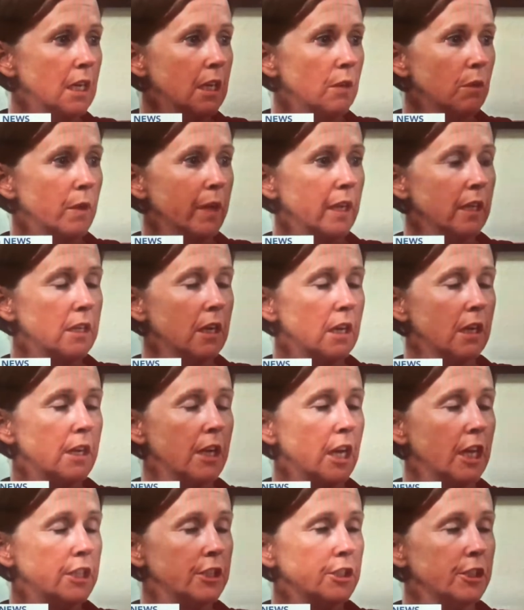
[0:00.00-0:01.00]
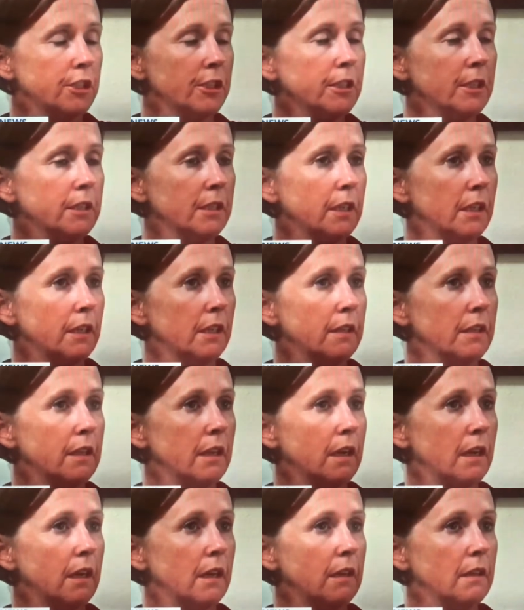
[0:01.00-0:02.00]
we had gone under
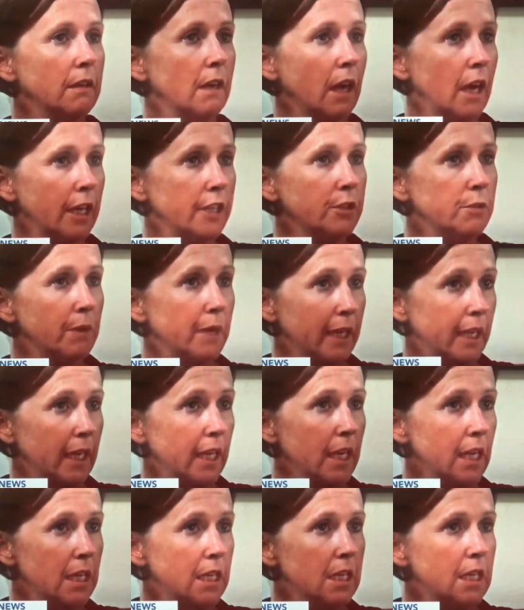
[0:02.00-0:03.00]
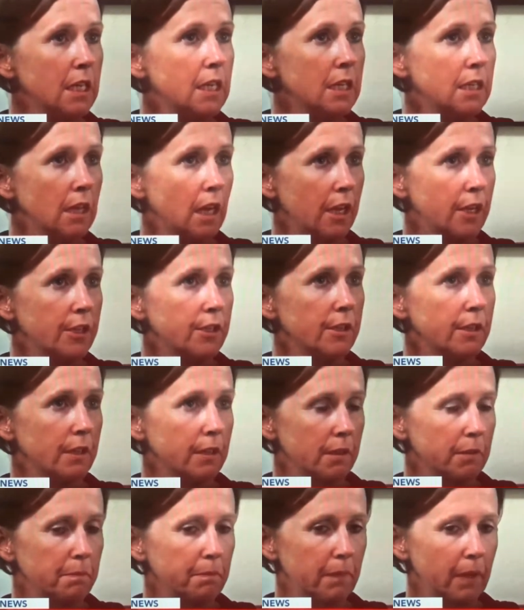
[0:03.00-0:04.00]
the I-20, under
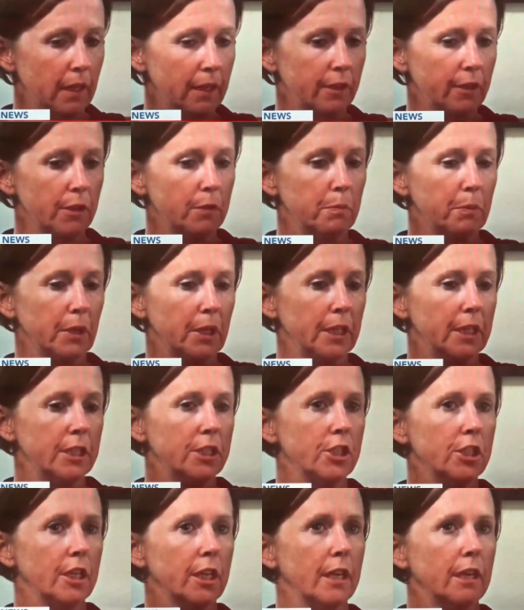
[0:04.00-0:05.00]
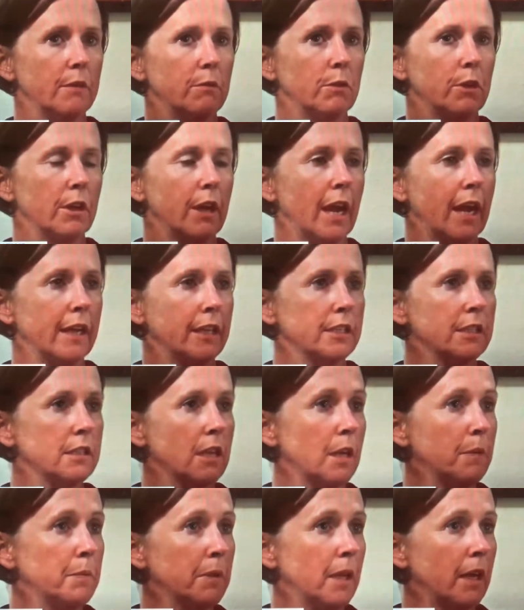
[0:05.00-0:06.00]
the bridge, and we're at a
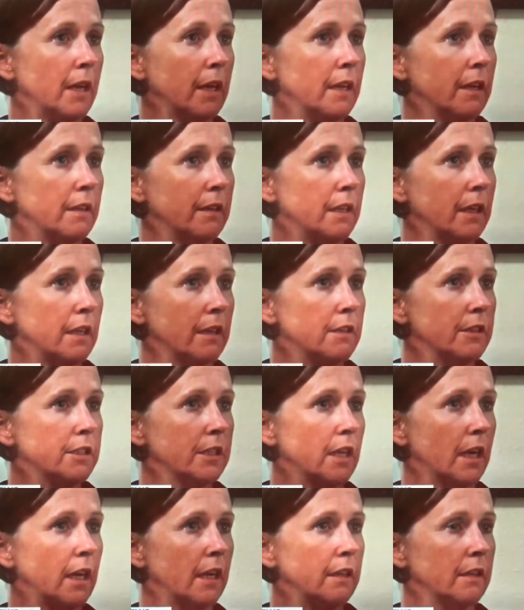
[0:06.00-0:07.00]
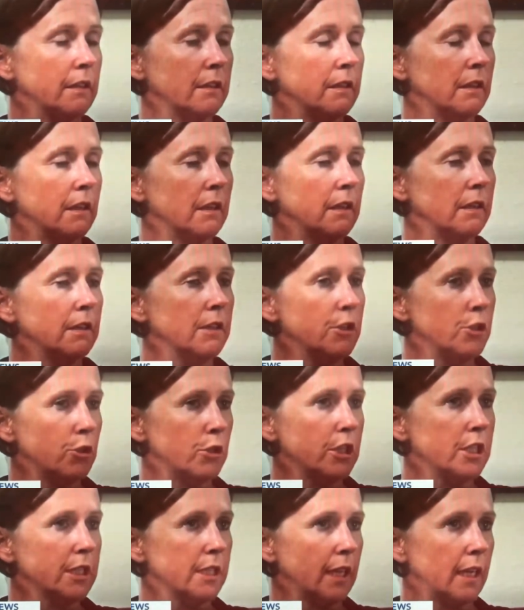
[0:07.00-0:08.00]
stoplight on the other side, on the
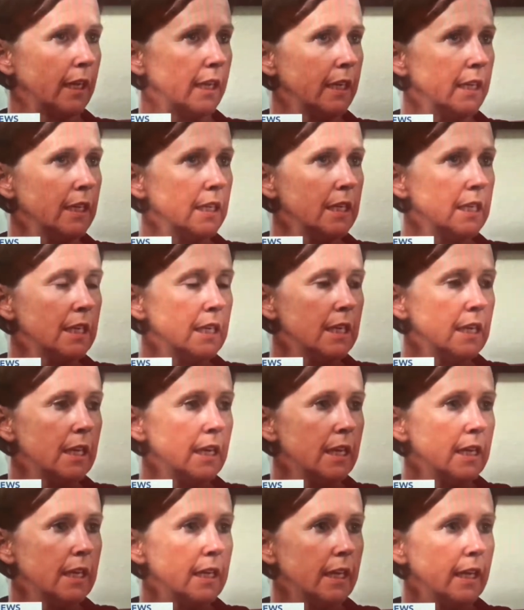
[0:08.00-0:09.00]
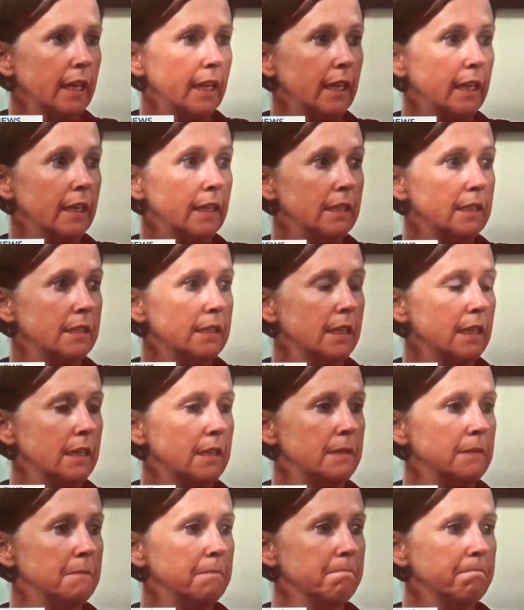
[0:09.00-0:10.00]
north side. And
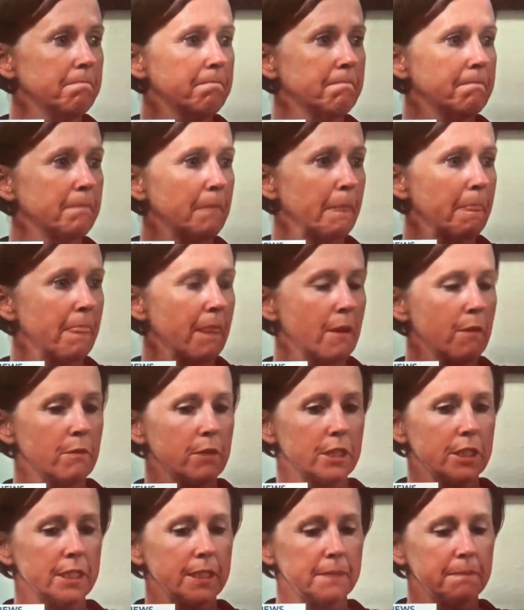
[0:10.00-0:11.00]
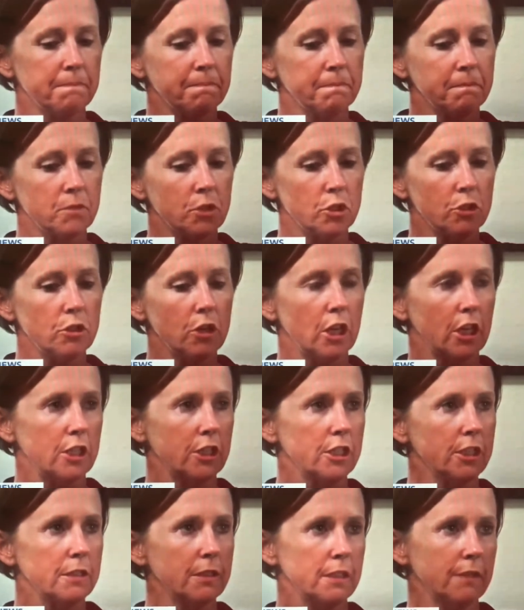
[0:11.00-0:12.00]
there was 2
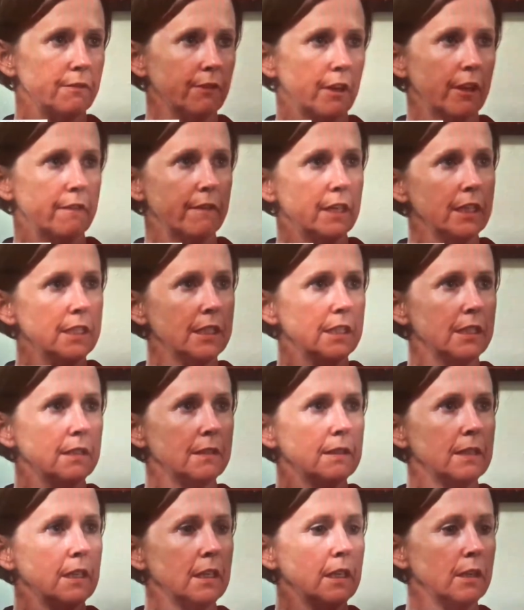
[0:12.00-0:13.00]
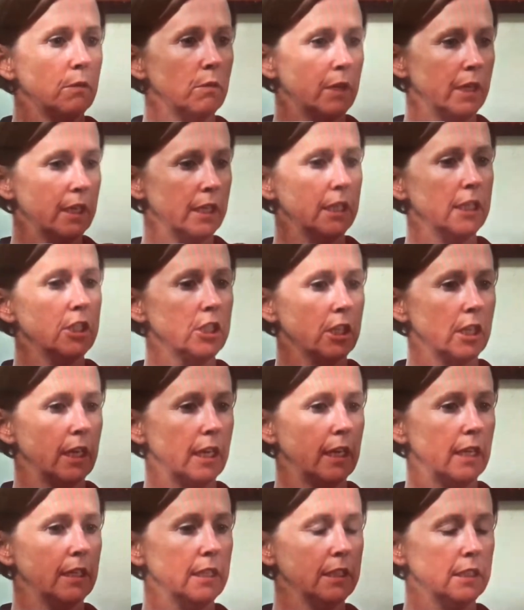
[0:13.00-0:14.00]
cars in front of us, one in each
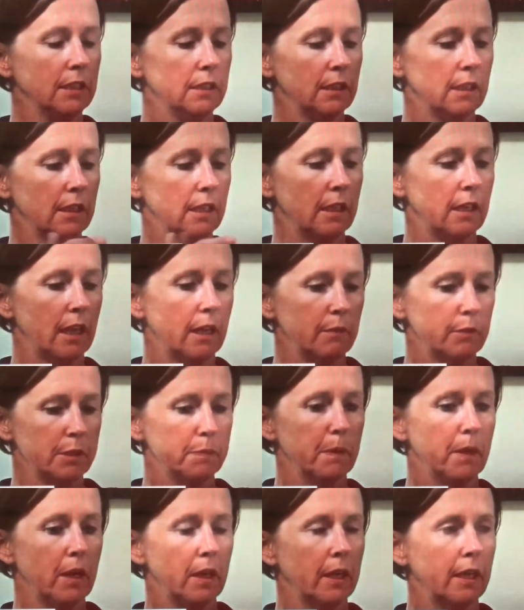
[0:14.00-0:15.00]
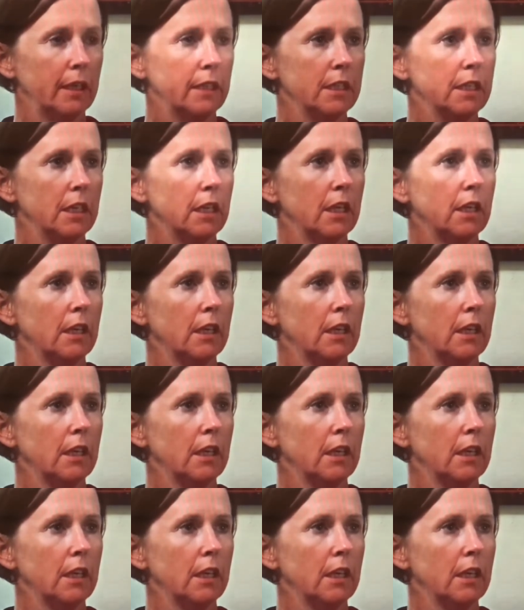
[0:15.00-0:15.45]
lane, and then I was behind